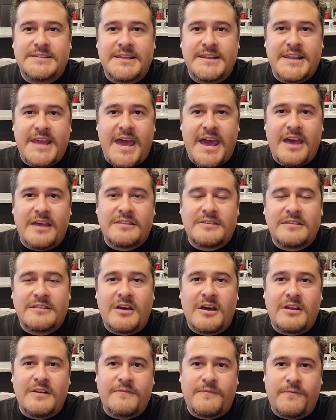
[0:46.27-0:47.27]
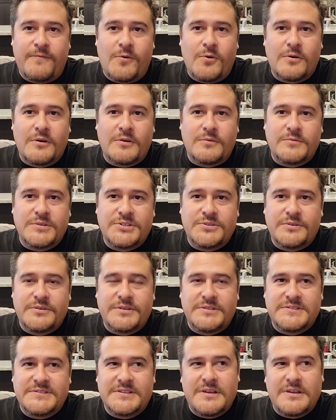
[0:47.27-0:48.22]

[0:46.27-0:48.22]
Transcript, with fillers: an Athlon 4, which, would,